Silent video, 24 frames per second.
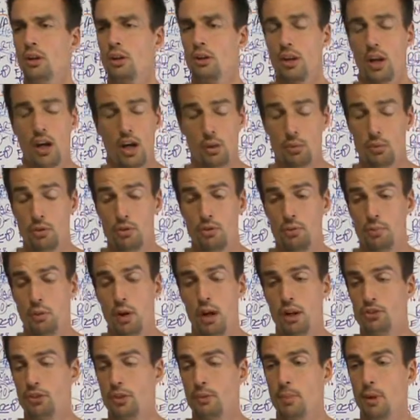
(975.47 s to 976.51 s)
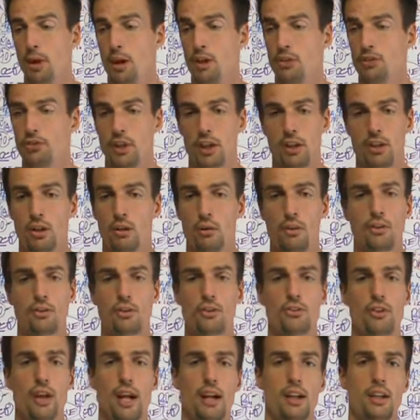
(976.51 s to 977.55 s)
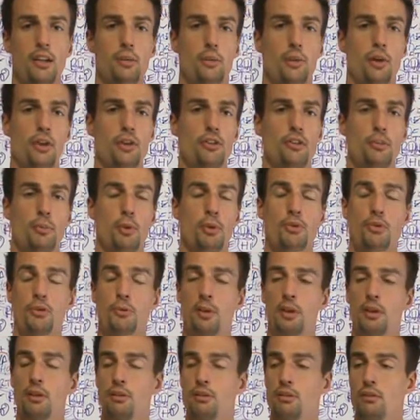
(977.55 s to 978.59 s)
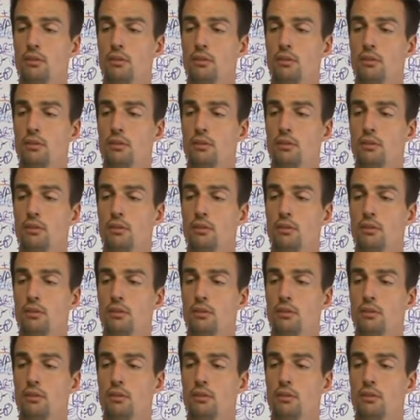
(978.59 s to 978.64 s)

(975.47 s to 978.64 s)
God was watching Paul saying, no, he's exactly where he's supposed to be.